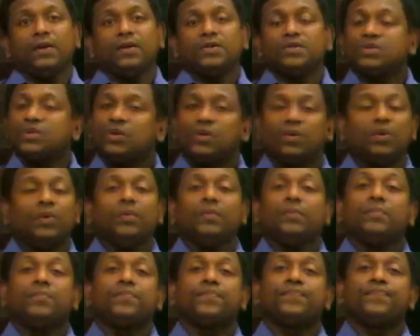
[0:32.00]

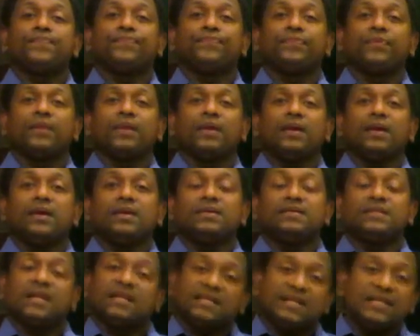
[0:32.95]
So,
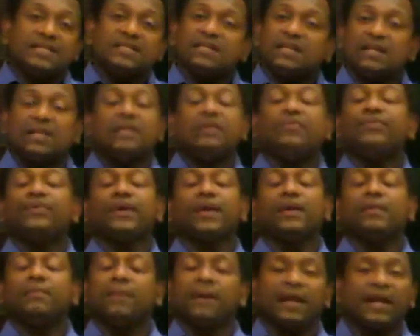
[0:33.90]
such a
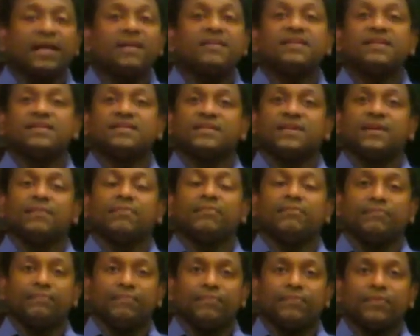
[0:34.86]
significant medical
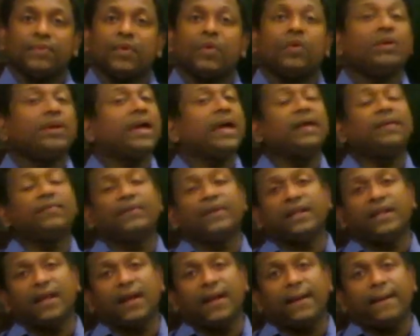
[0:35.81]
system called
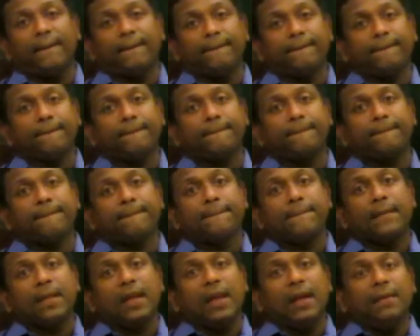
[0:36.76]
Ayurveda,
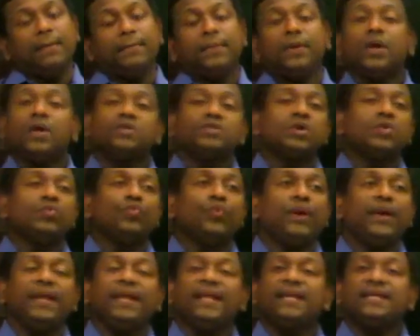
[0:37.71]
because of
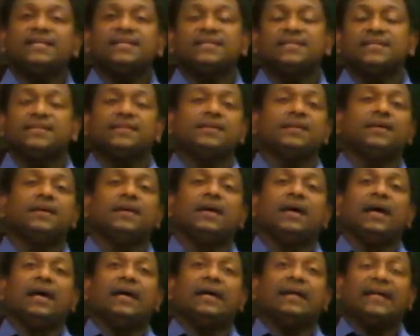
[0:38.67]
various
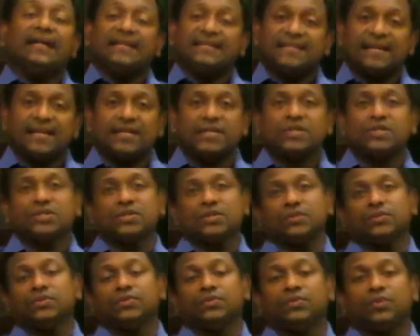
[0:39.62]

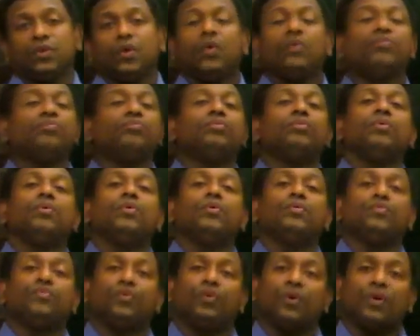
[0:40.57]
reasons of
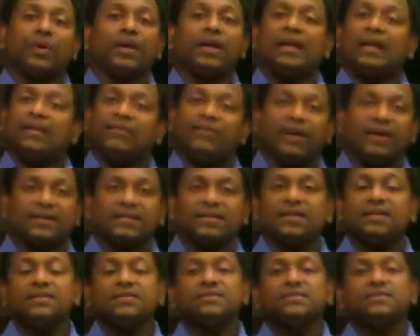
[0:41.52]
foreign
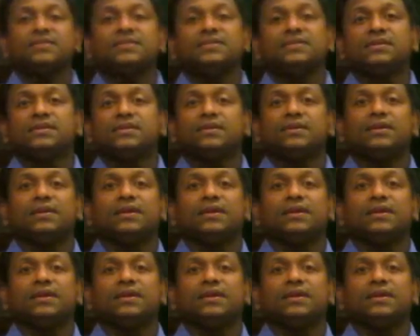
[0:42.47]
invasions